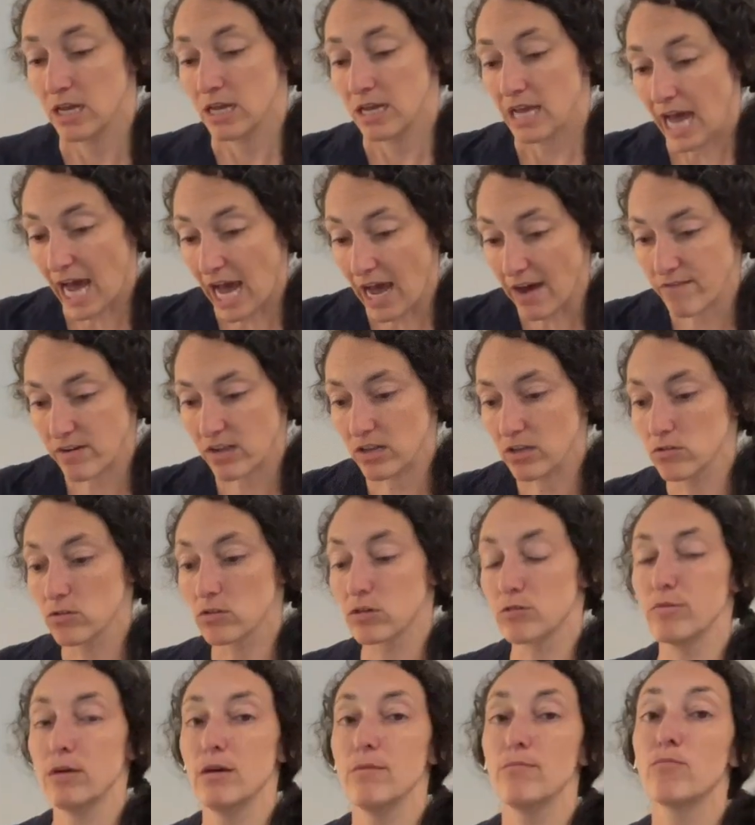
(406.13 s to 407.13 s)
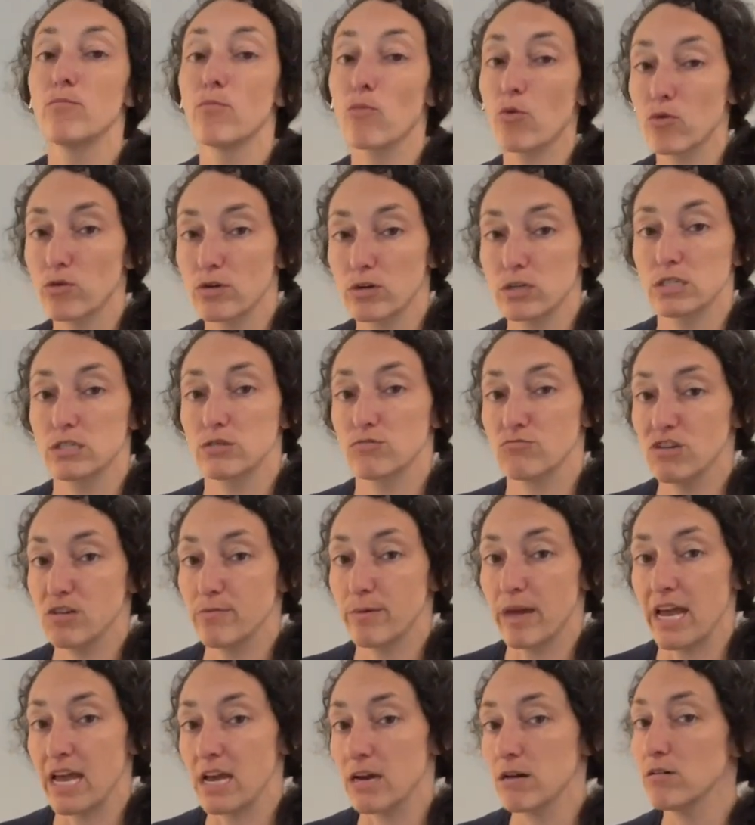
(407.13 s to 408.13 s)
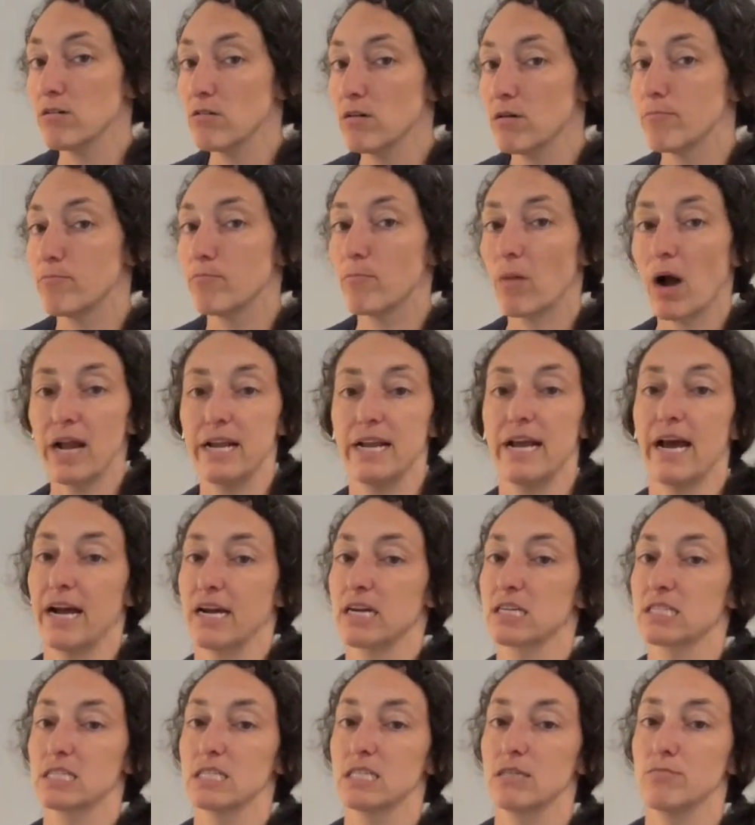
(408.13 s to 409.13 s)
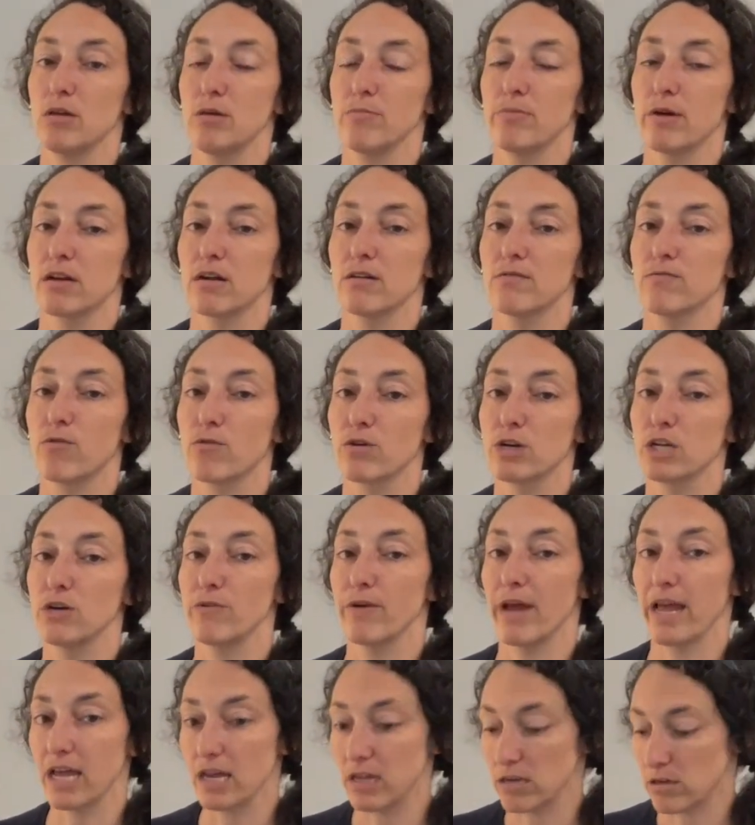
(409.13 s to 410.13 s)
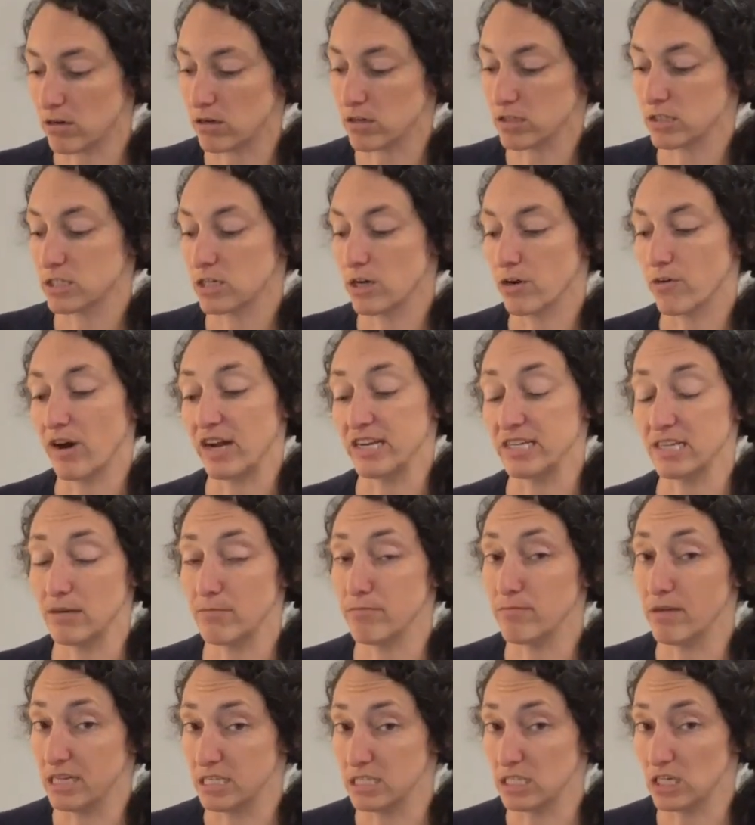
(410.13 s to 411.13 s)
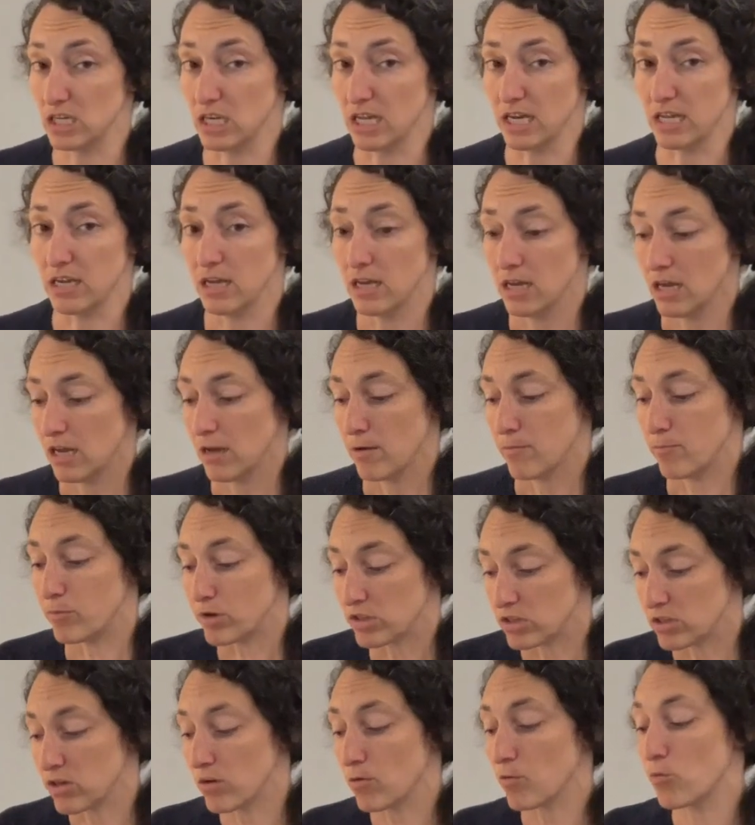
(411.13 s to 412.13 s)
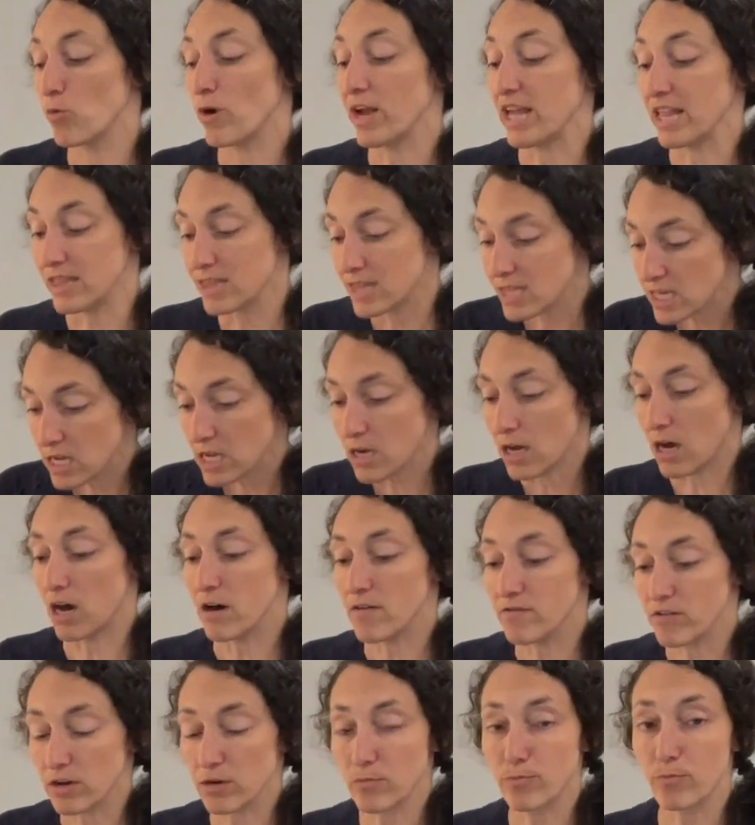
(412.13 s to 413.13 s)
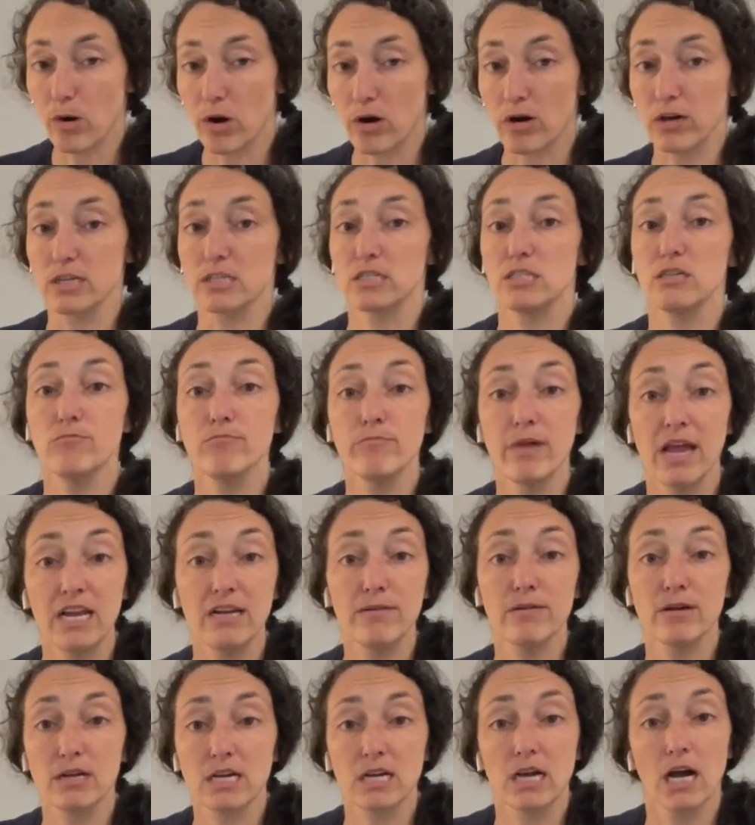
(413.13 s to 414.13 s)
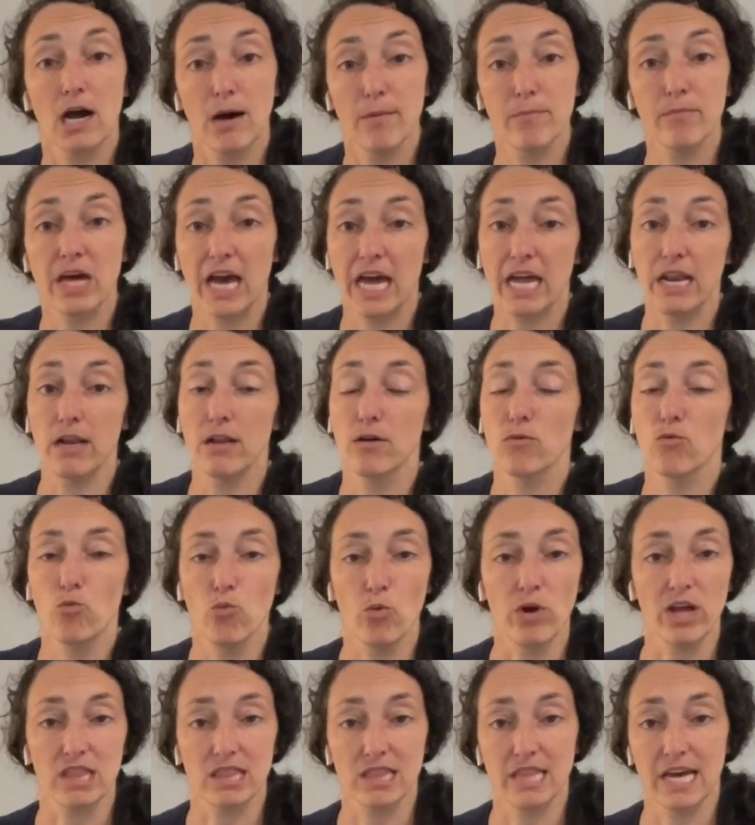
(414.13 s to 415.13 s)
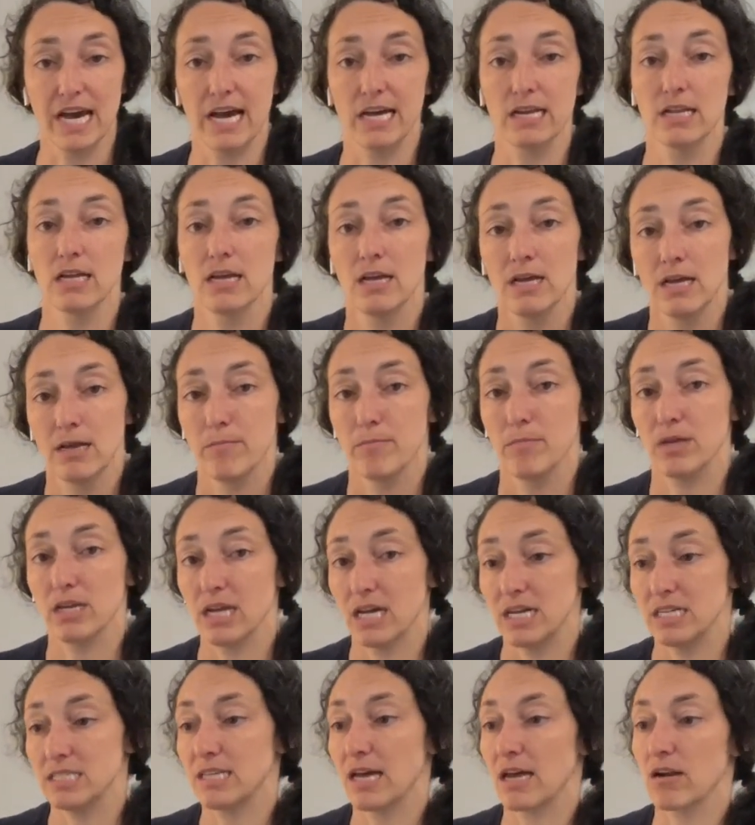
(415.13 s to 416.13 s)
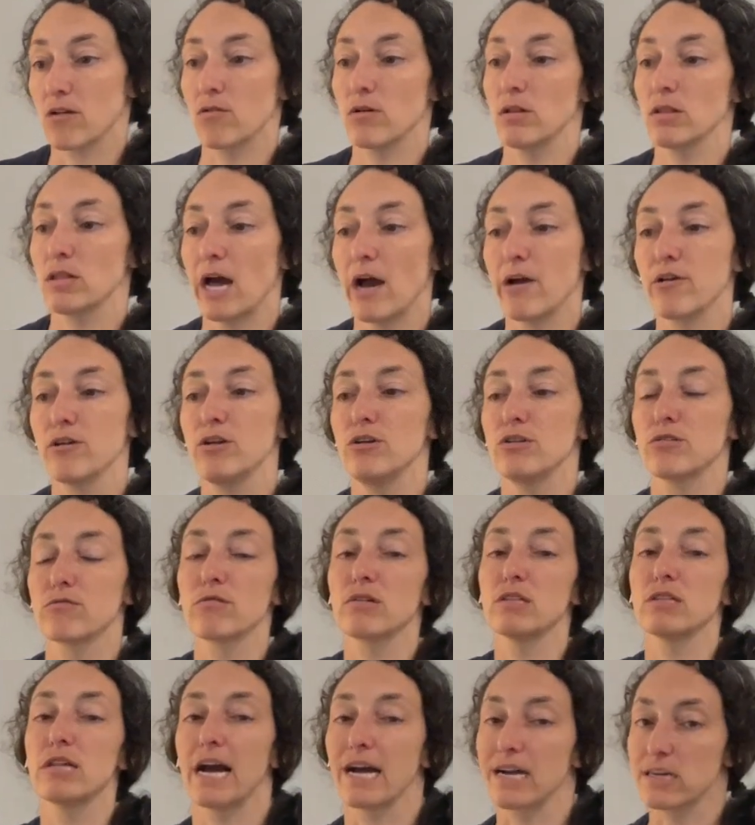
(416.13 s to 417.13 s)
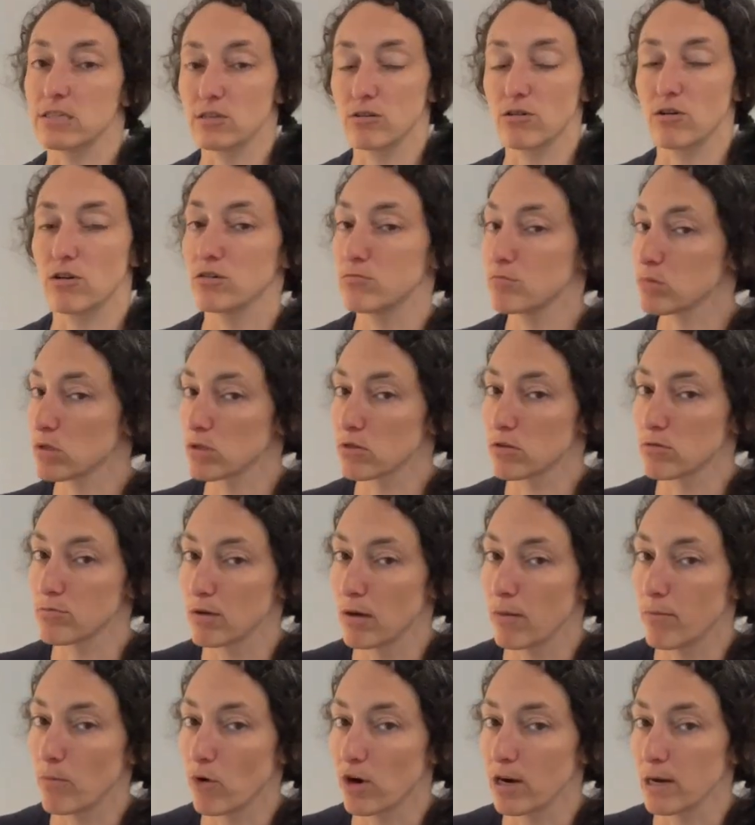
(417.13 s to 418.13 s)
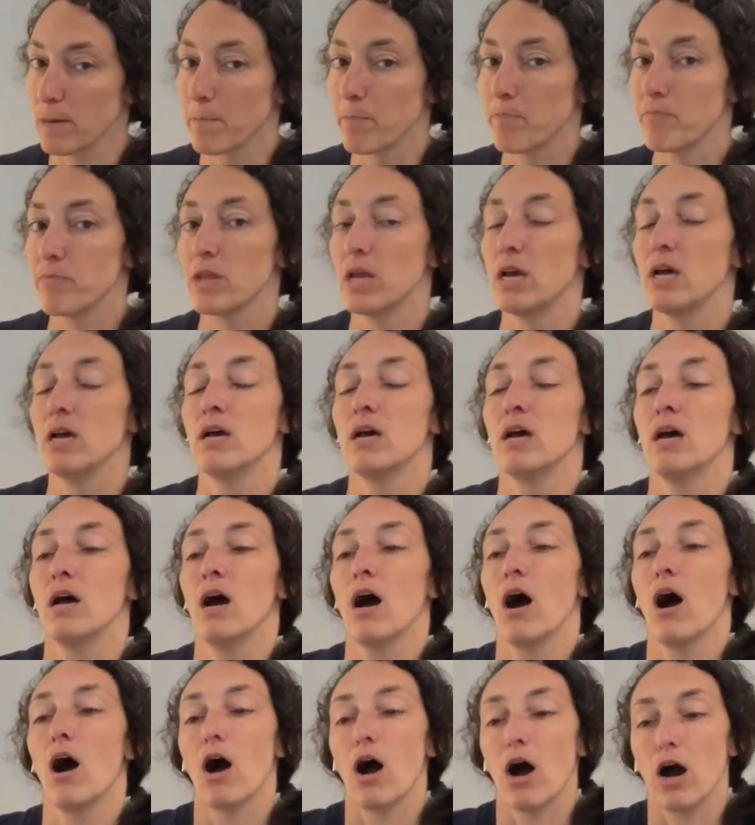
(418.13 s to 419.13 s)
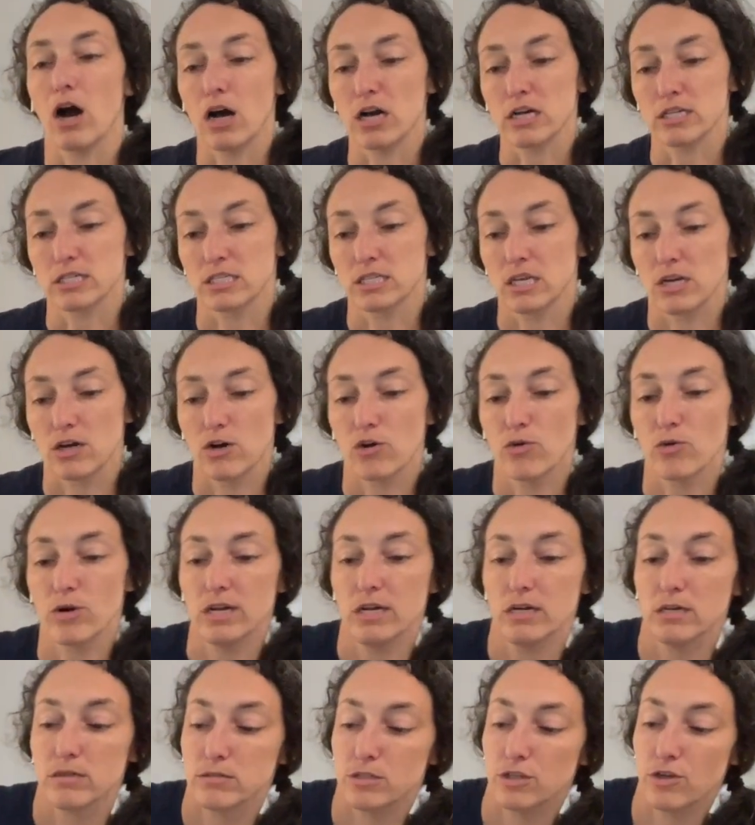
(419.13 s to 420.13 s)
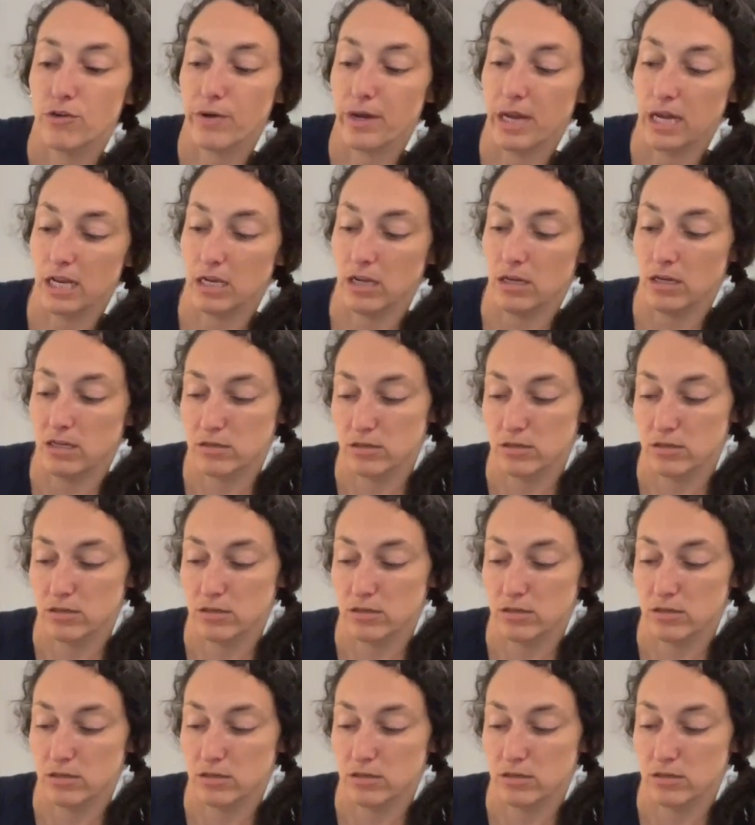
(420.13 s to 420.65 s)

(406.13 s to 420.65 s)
Having a little bit more sweep angle might actually be better for you. And also, I didn't mention it, but the width of your bars, you may want to come in with that because that'll allow you to relax your arms a little bit more. Also, doing